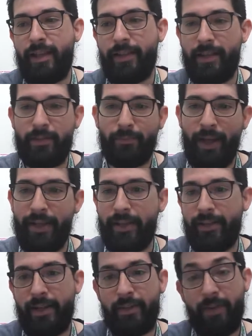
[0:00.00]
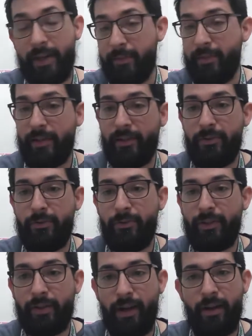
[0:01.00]
and they ended up liking it, invited me to
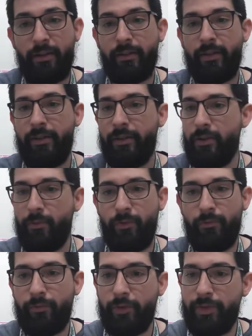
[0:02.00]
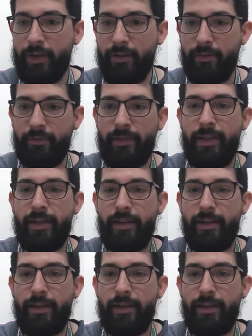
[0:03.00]
do a talk, for their,